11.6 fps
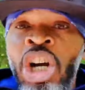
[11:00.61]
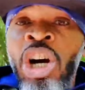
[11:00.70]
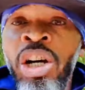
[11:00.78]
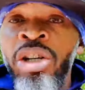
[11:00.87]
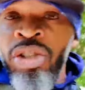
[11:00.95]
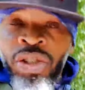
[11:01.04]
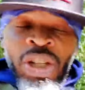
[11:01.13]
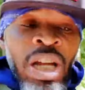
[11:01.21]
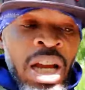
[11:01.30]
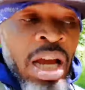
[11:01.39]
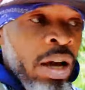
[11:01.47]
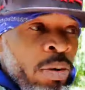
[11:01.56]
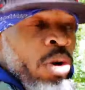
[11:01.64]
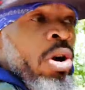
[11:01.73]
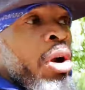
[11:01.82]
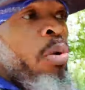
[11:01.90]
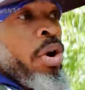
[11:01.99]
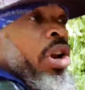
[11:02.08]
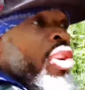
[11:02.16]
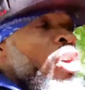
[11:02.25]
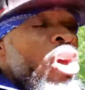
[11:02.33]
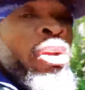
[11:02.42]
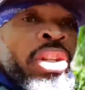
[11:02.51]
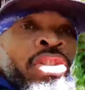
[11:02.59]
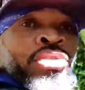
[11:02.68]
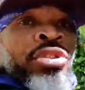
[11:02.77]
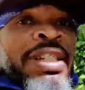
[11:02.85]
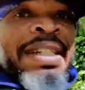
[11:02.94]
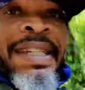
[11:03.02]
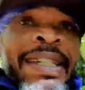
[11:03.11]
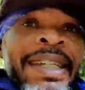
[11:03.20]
huggers, walk around and hug the tree.